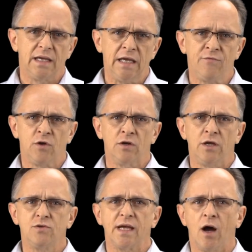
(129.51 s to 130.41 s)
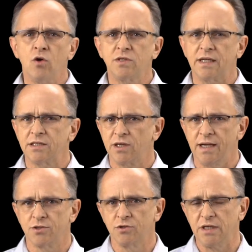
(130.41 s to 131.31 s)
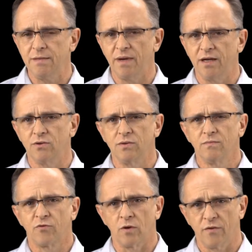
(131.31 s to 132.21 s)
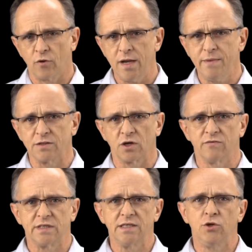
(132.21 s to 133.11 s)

if you're using Hosted Exchange or Gmail for email services,